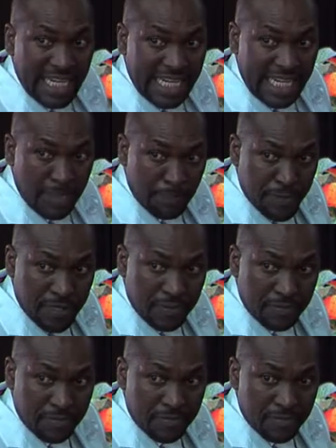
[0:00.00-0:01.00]
raping
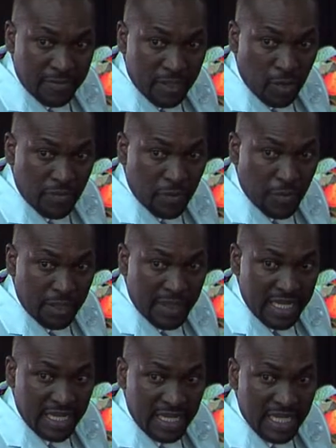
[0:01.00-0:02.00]
of
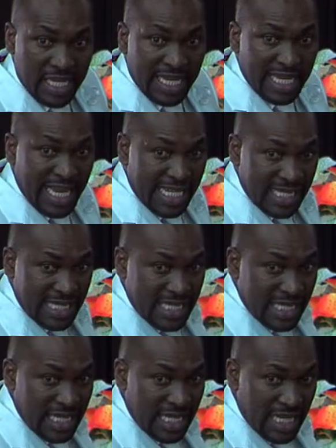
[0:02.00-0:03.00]
women, lust,